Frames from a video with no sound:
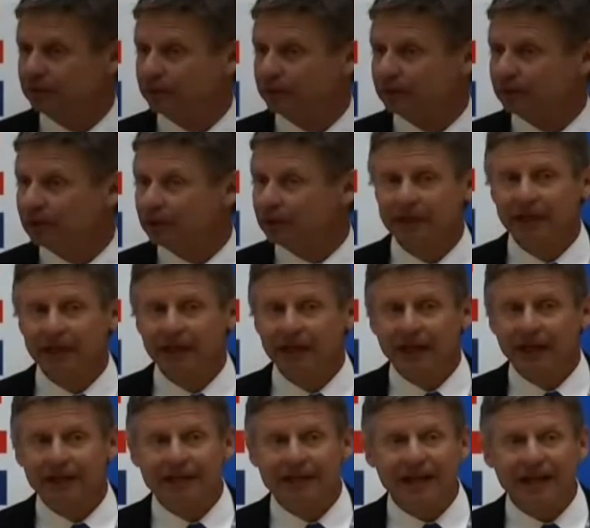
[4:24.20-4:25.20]
liberal,
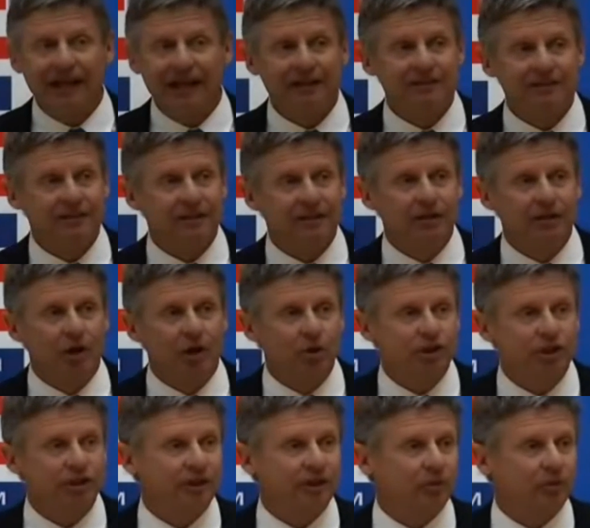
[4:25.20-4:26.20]
and that is the
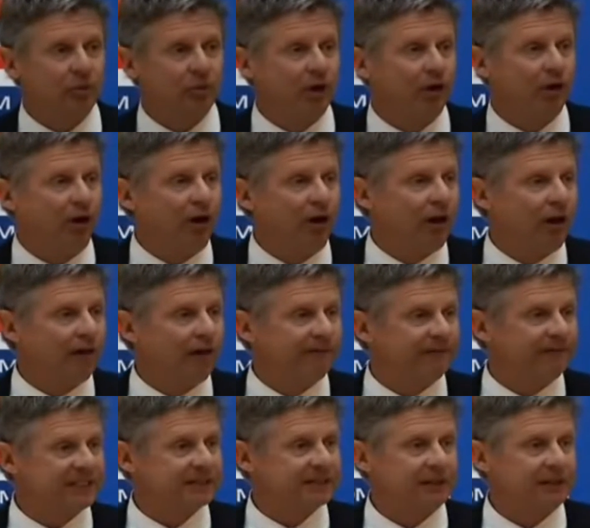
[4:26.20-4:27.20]
notion that we're
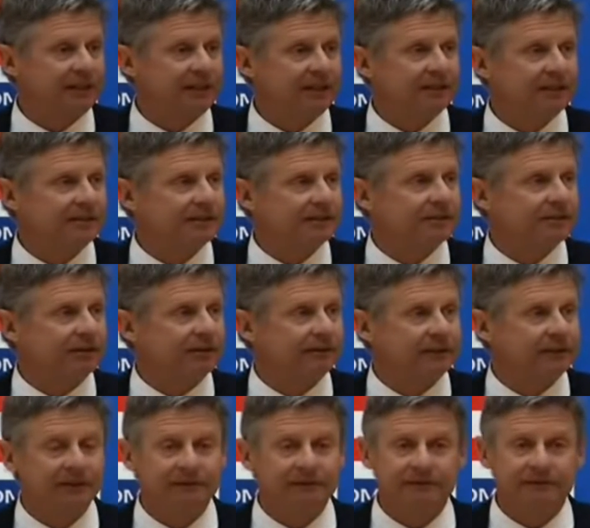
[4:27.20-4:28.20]
all fiscally
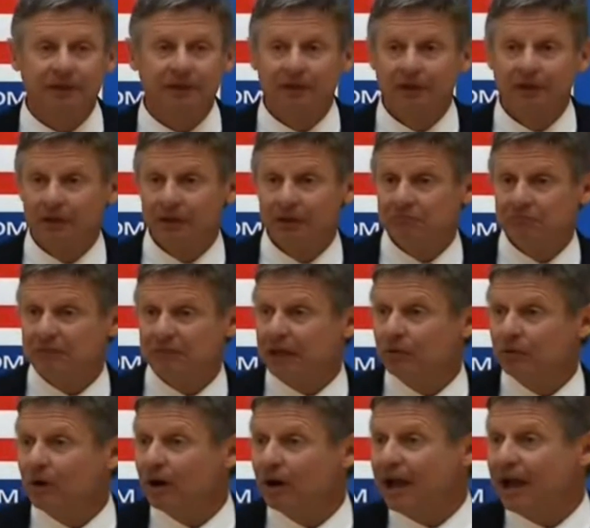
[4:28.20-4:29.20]
conservative
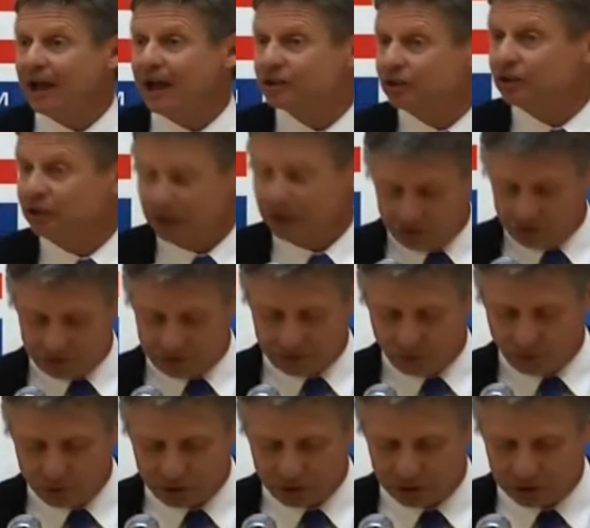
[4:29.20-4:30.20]
and we're actually
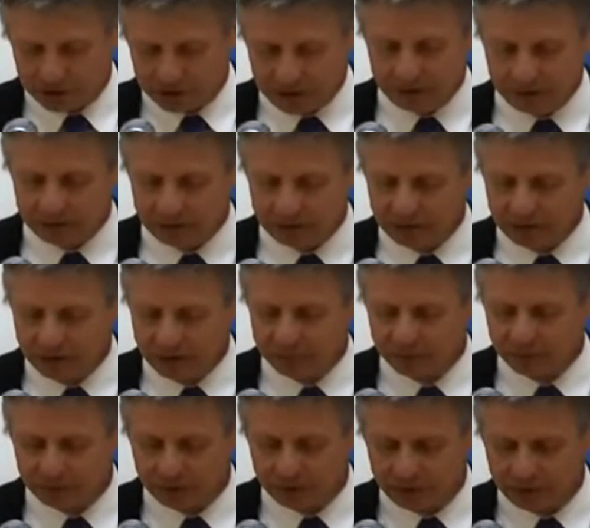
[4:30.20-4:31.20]
socially
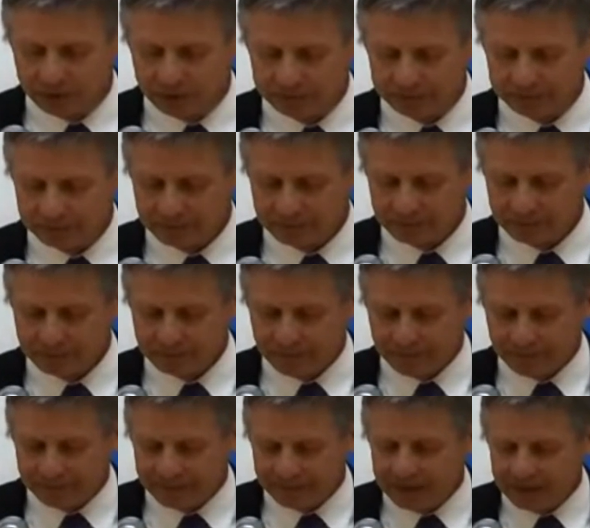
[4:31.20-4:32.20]
liberal.
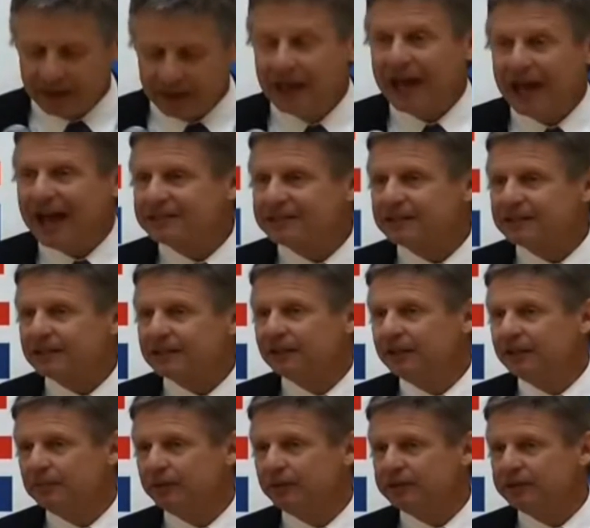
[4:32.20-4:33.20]
As a
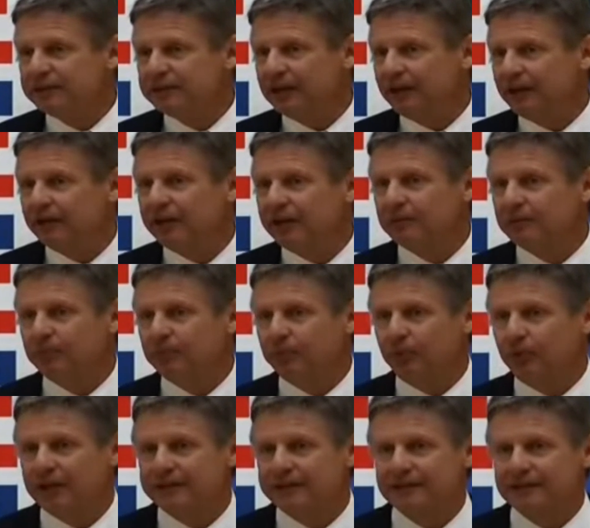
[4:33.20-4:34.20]
Libertarian
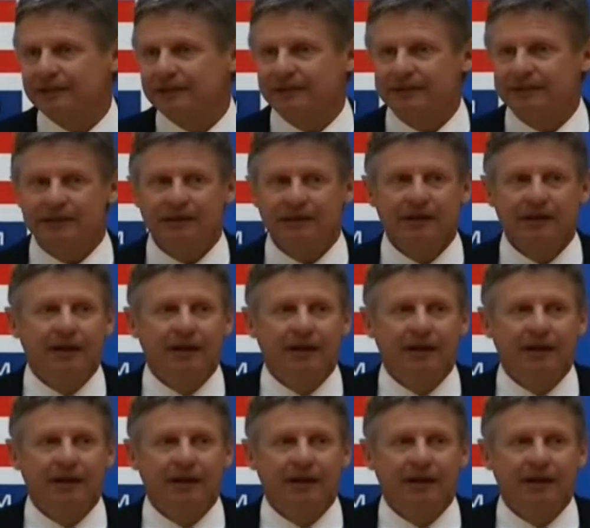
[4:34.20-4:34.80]
president,